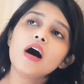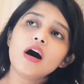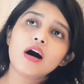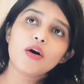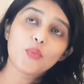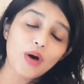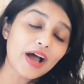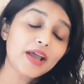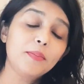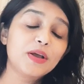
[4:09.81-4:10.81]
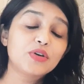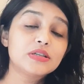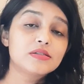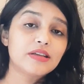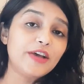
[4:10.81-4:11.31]
Why?
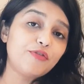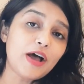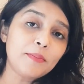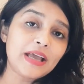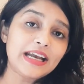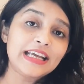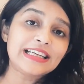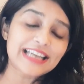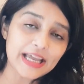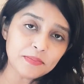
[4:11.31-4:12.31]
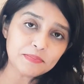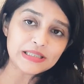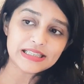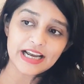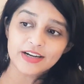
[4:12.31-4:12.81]
Because if I'm getting
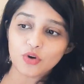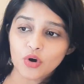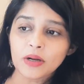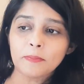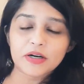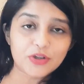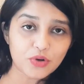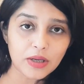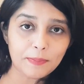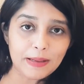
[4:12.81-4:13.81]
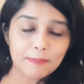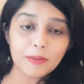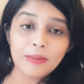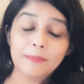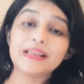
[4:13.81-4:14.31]
10% on a particular
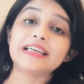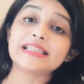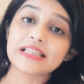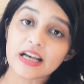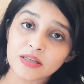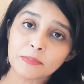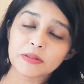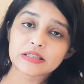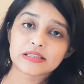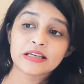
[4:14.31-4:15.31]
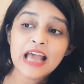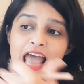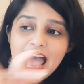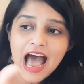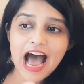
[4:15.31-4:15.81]
paper, maybe there's another person
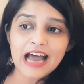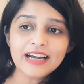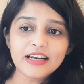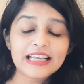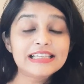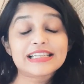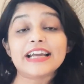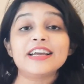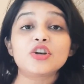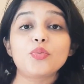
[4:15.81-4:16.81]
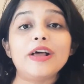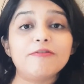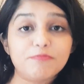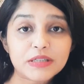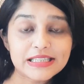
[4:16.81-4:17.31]
and he's getting
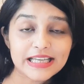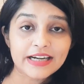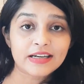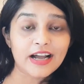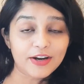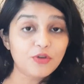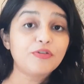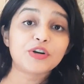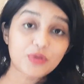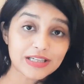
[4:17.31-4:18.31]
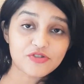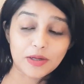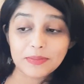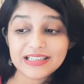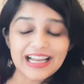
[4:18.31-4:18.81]
12% kind of interest
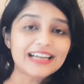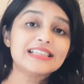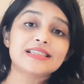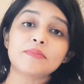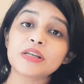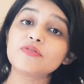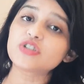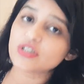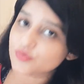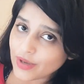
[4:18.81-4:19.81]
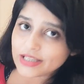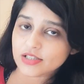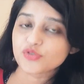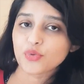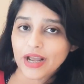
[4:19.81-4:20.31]
rate, but that is something which is
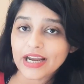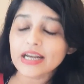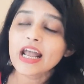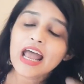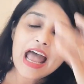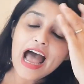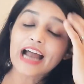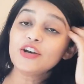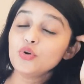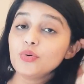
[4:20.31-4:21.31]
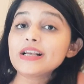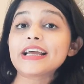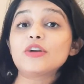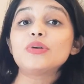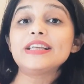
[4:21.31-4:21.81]
fixed, right? And you will
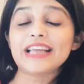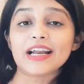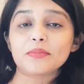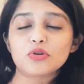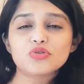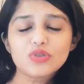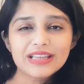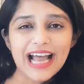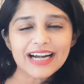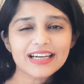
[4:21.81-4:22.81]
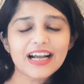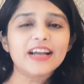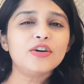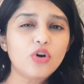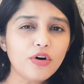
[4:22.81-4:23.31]
get only that amount. So that
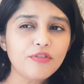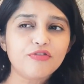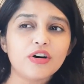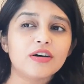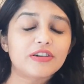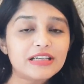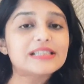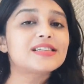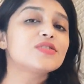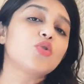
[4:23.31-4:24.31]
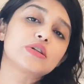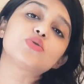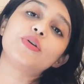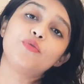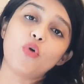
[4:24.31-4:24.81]
kind of risk is
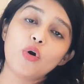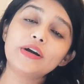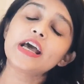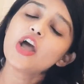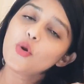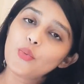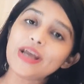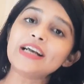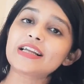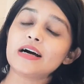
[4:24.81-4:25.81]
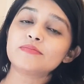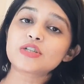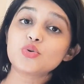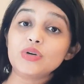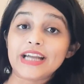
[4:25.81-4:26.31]
also involved when it
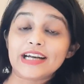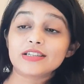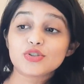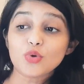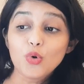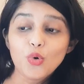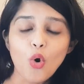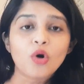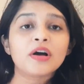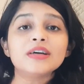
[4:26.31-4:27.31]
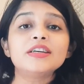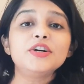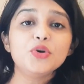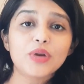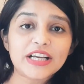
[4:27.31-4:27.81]
comes to debt. So longer
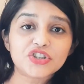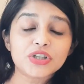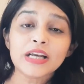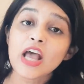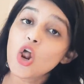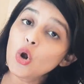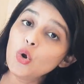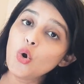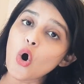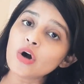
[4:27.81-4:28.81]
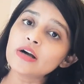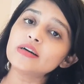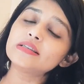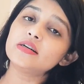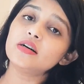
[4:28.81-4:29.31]
the duration,
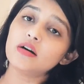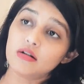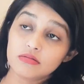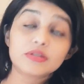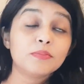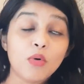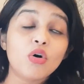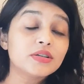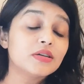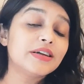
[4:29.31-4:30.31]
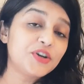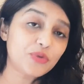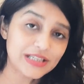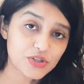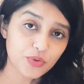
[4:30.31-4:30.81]
longer the more the
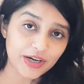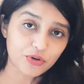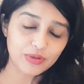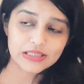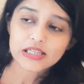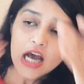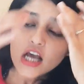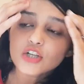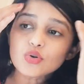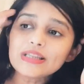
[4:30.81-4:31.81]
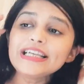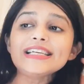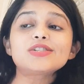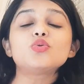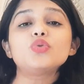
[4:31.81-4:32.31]
interest rate risk. So
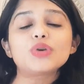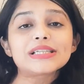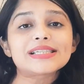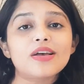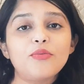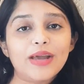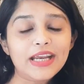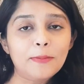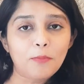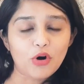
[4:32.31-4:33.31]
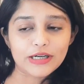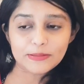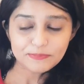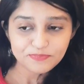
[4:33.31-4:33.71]
these two risks are very important.